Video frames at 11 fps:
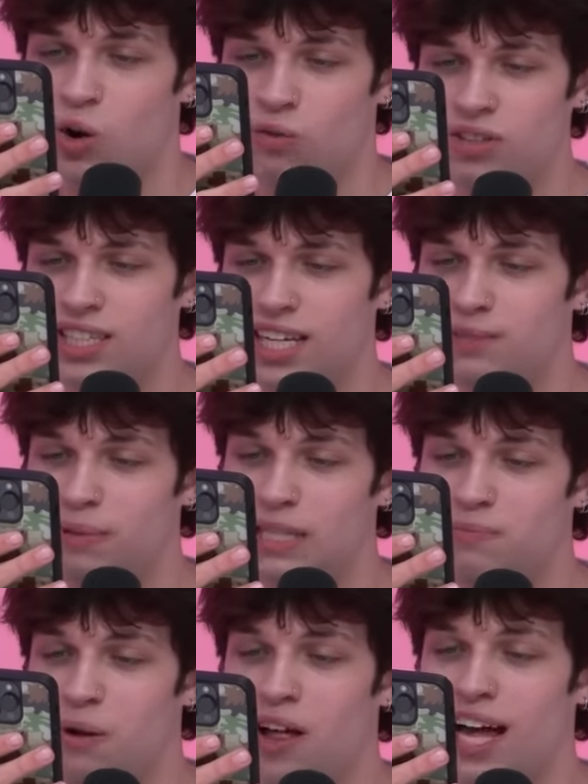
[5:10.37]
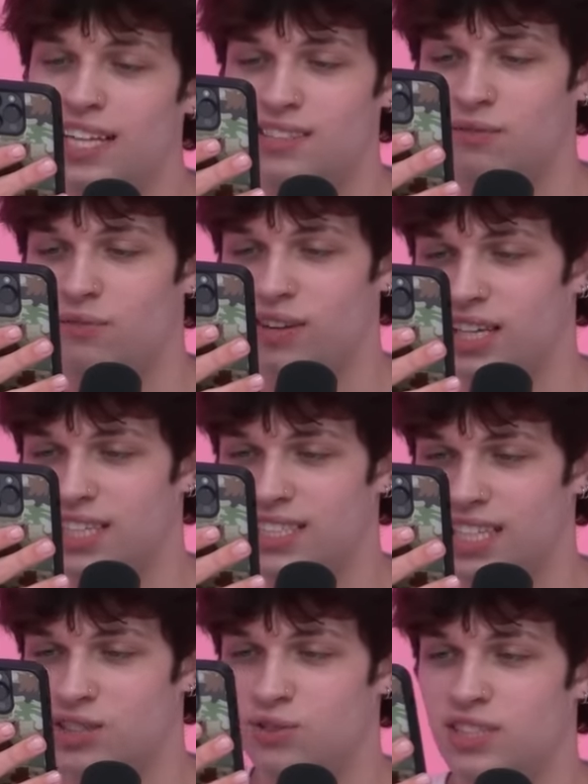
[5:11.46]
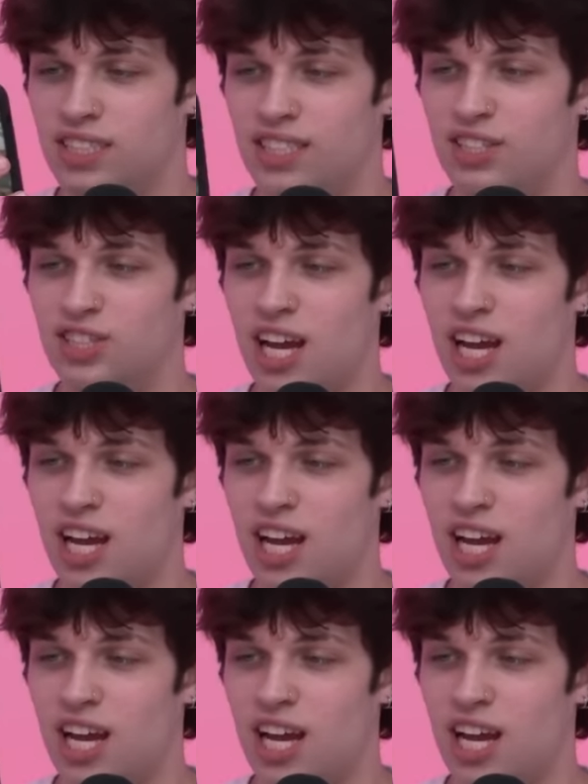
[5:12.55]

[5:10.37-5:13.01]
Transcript: oversized baseball hats, and funny accessories like the Nick,